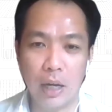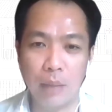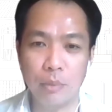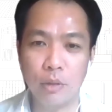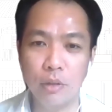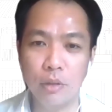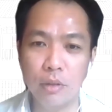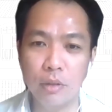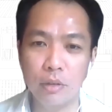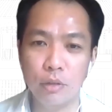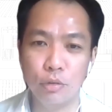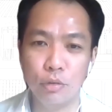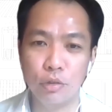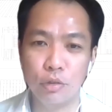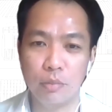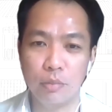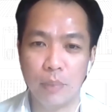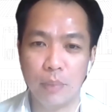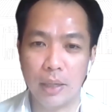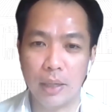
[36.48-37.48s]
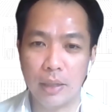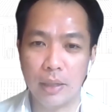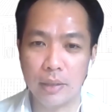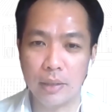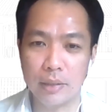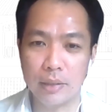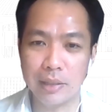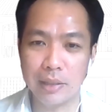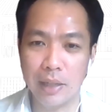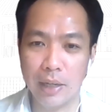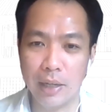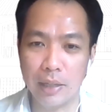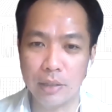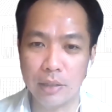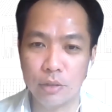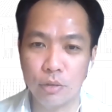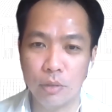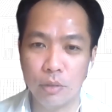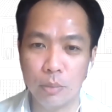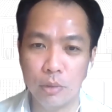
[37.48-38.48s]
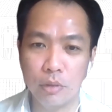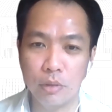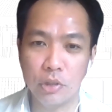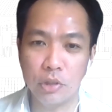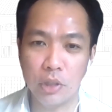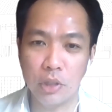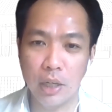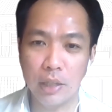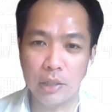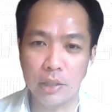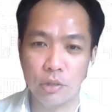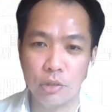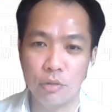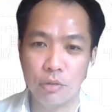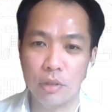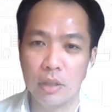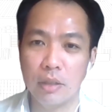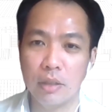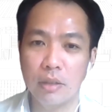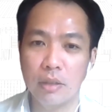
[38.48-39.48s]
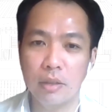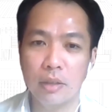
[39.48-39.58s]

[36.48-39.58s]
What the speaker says: going to use my slides. So I'm going to share the screen.